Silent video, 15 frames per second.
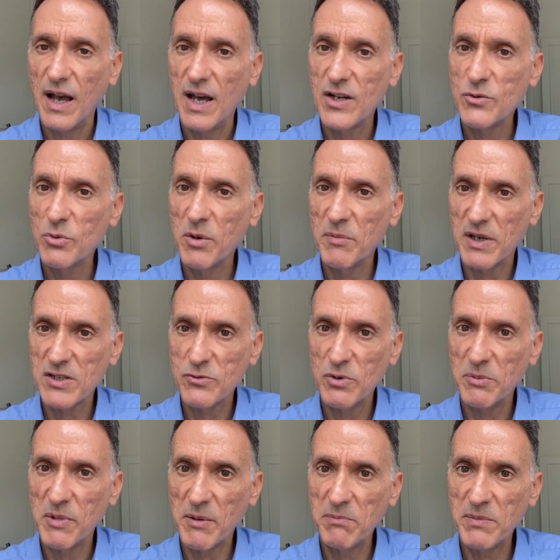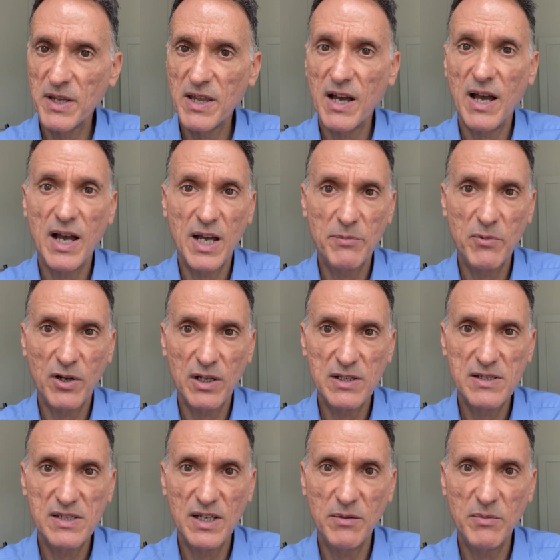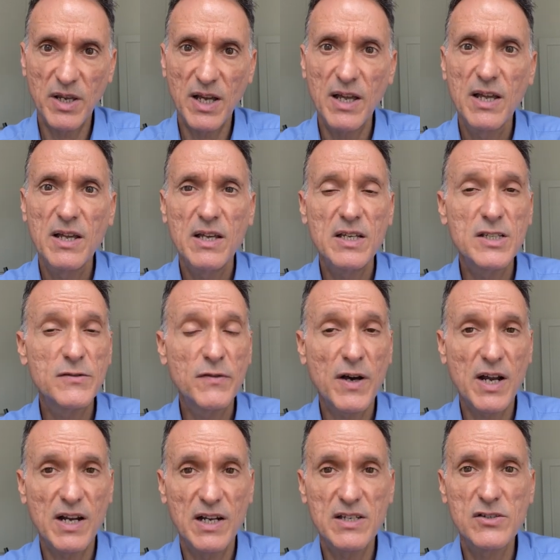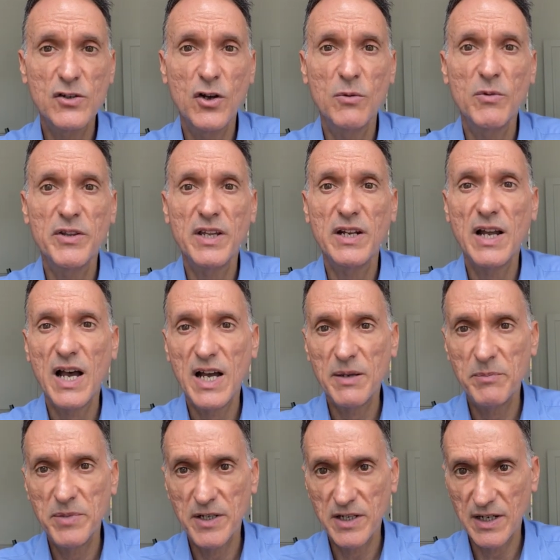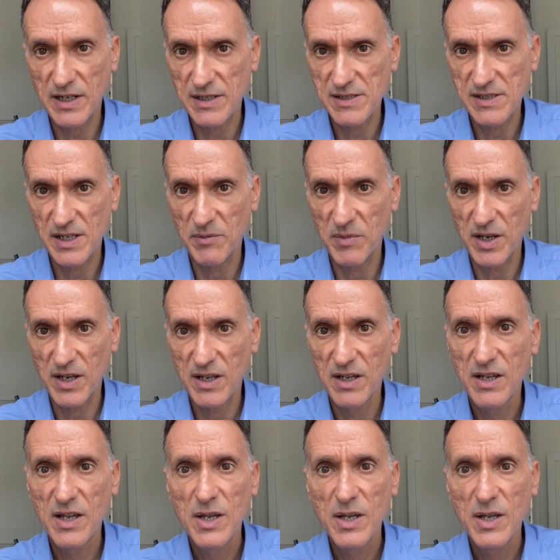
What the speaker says: And we must remember that hypocalcemia is far less common than hypercalcemia